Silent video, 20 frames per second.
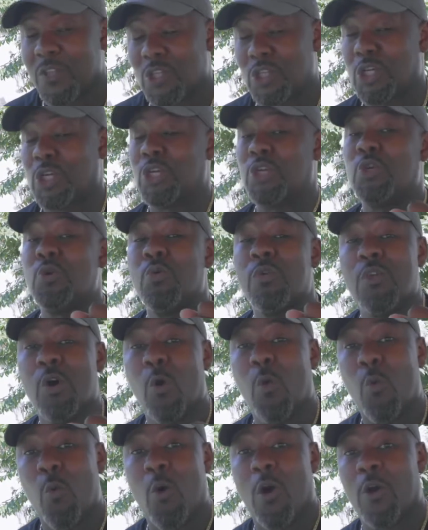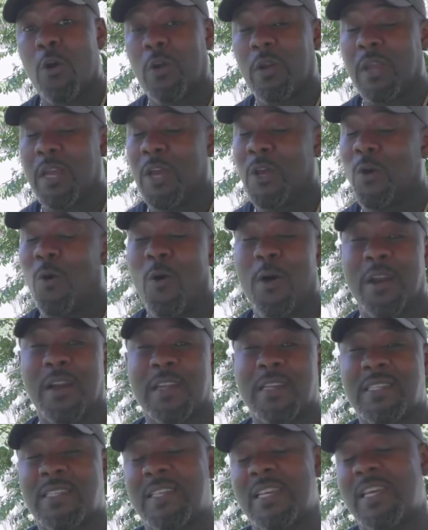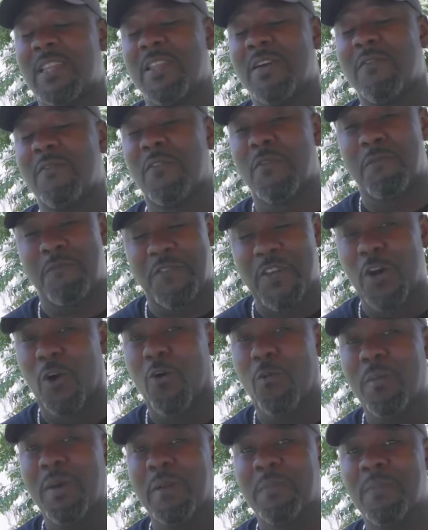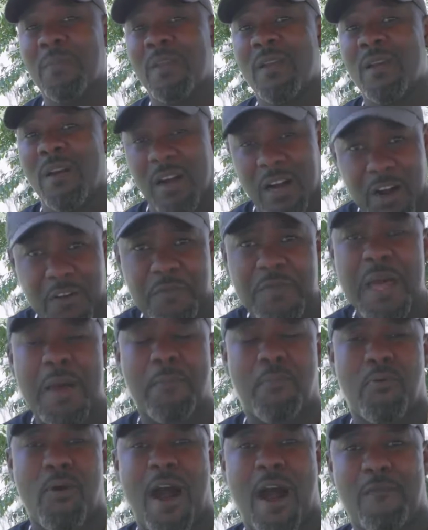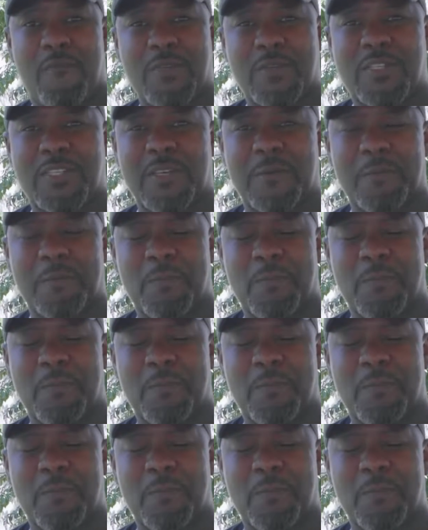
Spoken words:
to do the work in order to see the fulfillment of that prophecy.